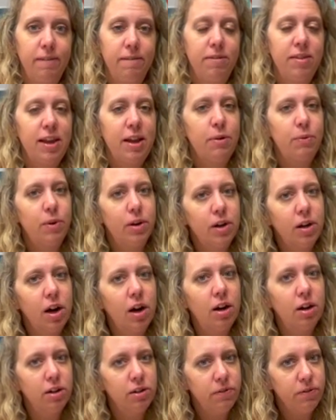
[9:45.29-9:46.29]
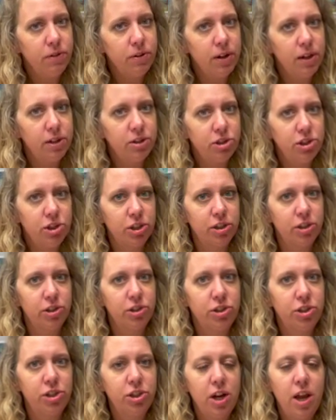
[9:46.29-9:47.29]
They work hard for our
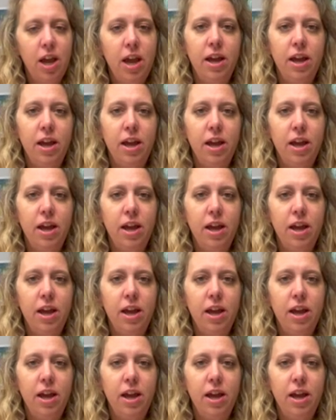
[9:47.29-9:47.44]
church.